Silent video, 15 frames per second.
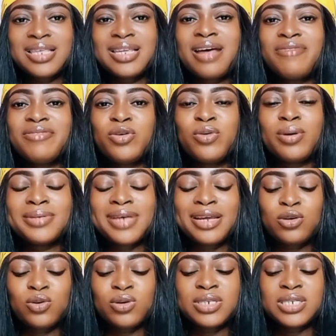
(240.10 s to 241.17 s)
thing having a
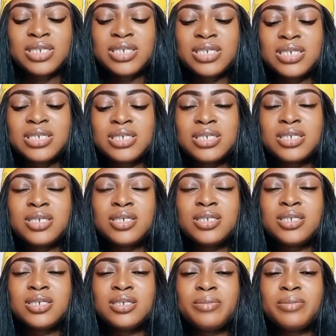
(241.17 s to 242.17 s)
website does is it